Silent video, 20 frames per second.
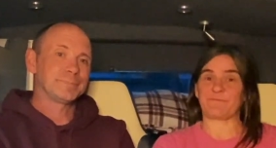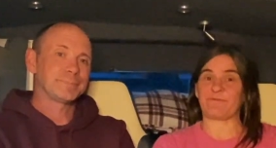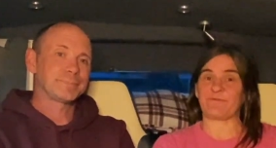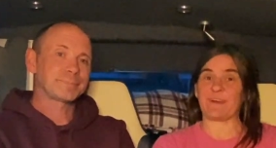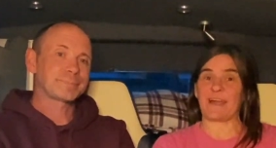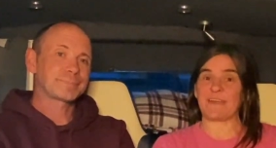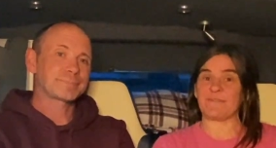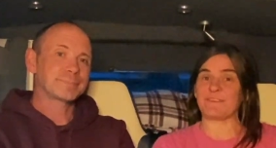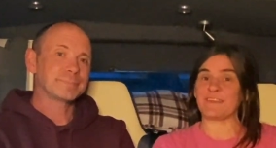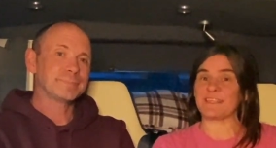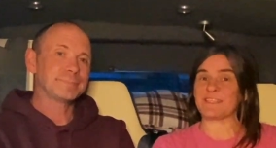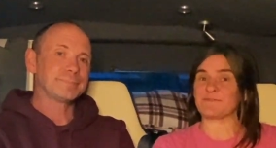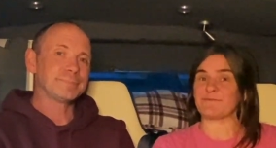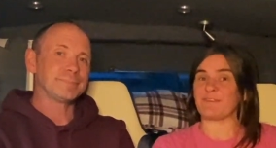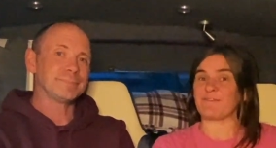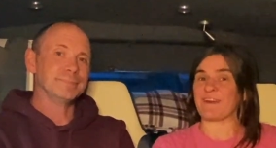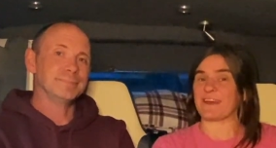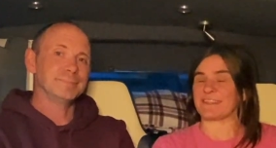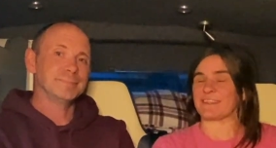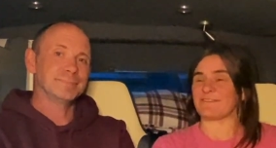Speaker 1: Five years
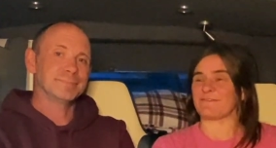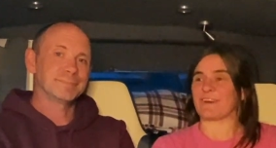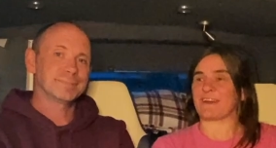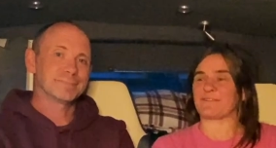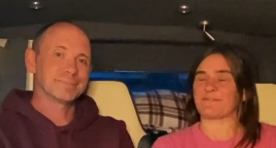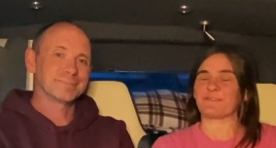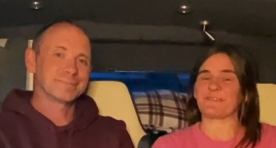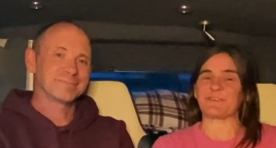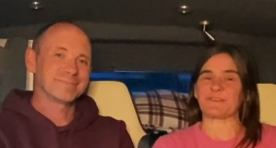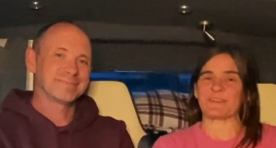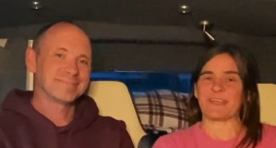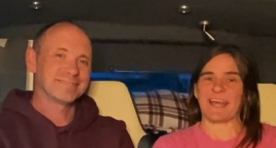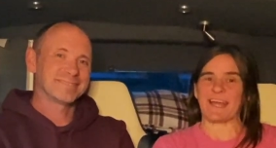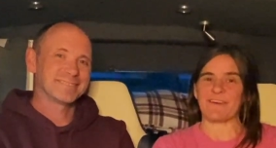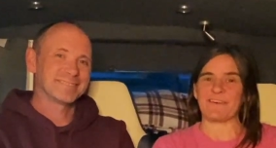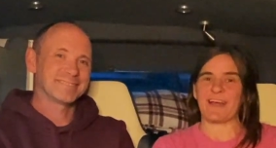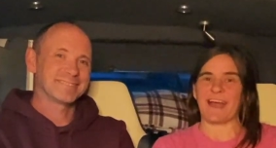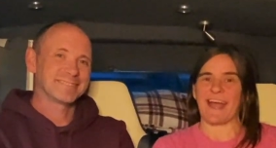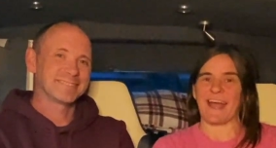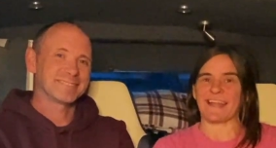we've had the van for
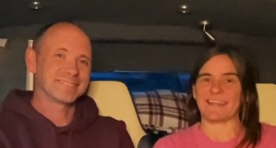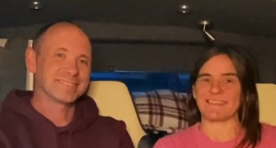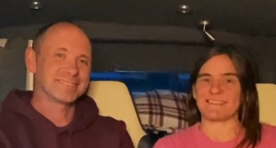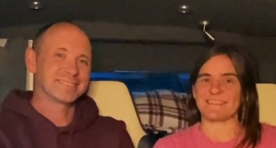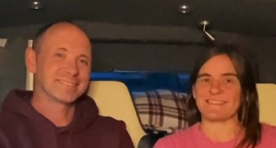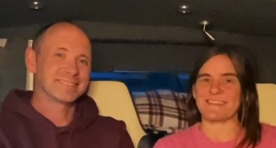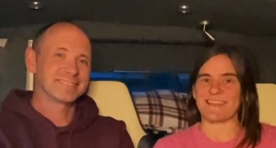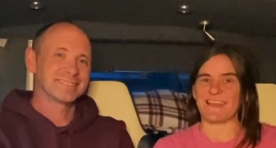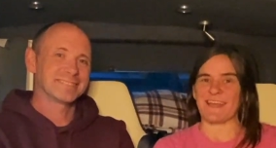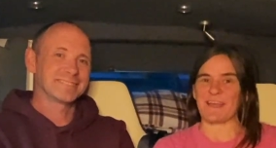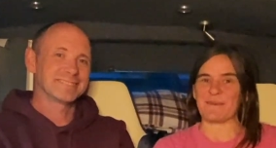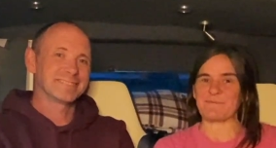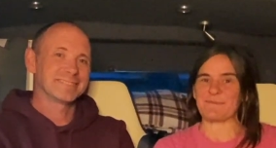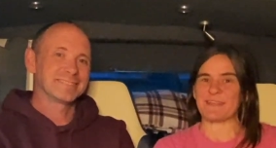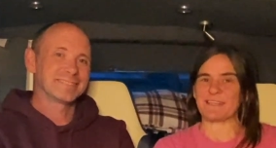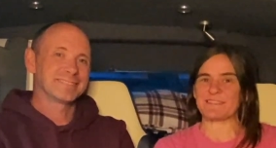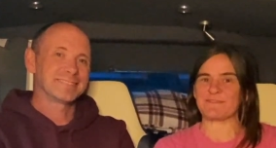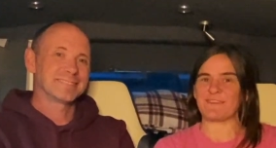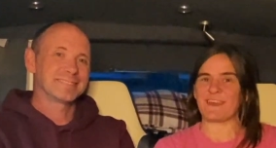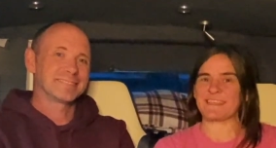now, and um,
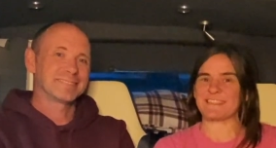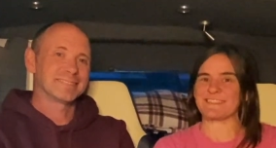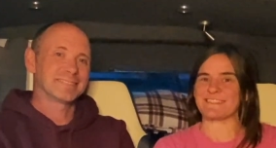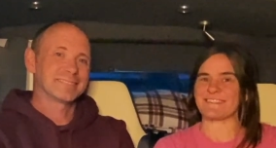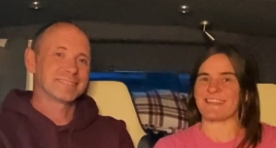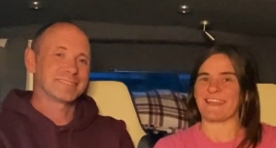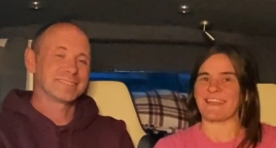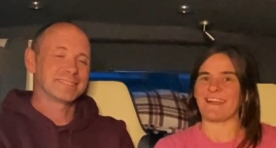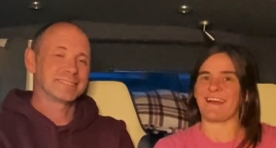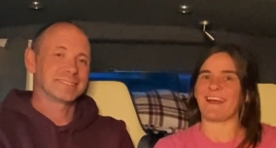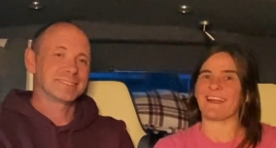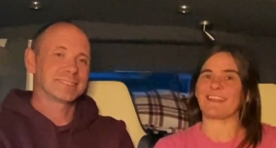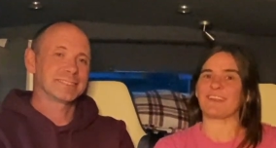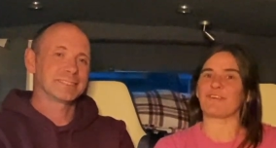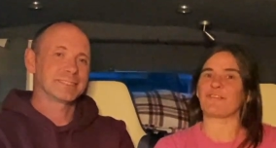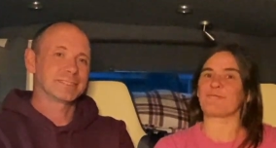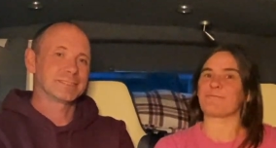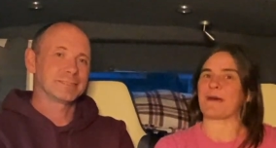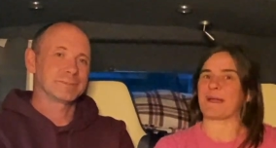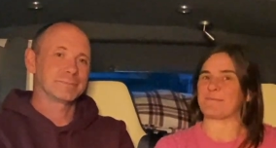it's fair to say I
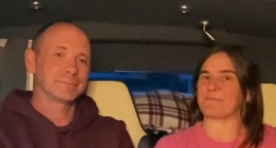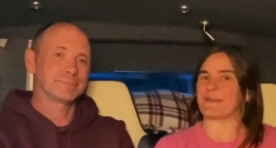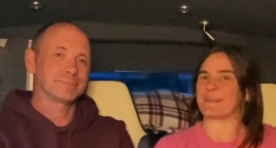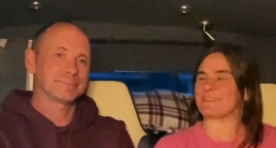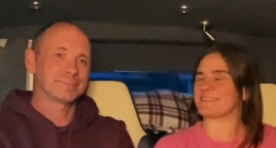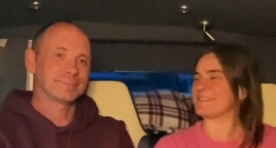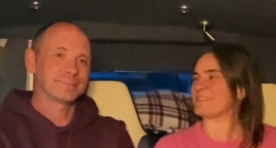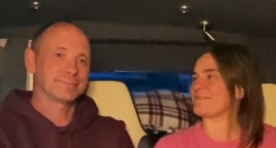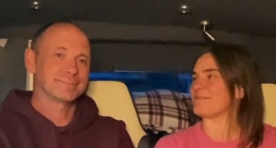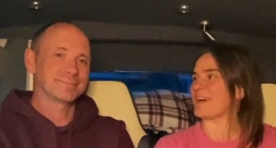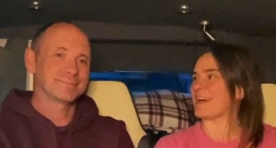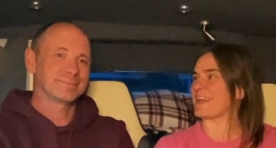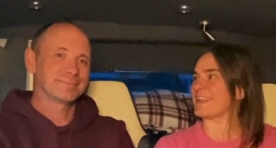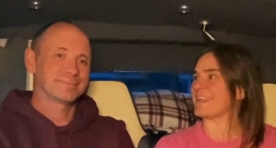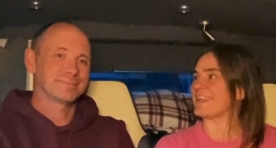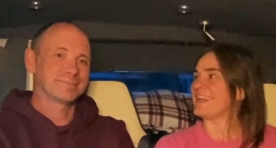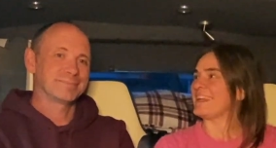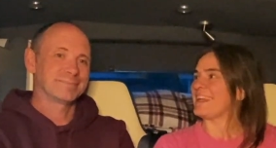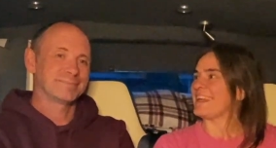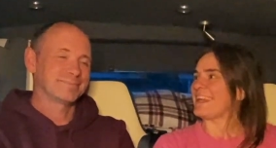love my bed in the
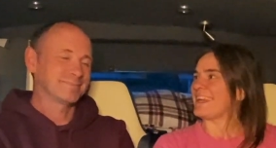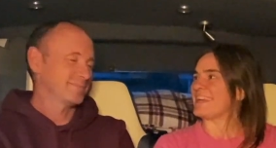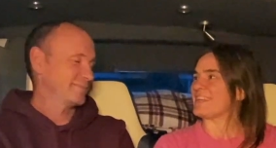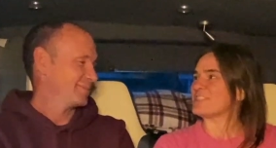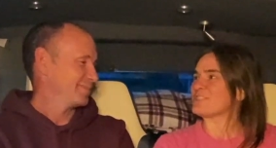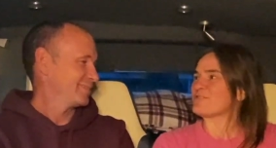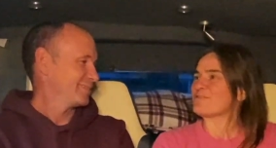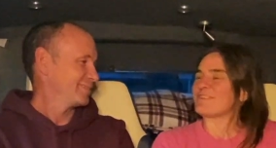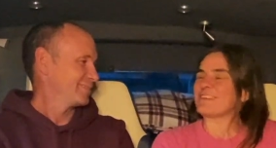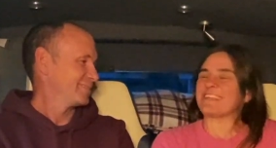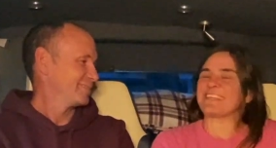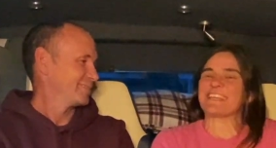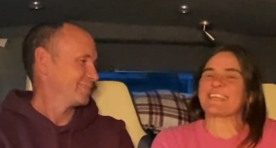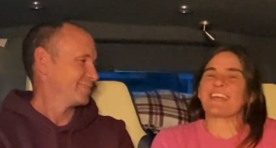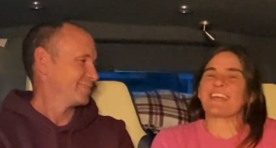van. It's really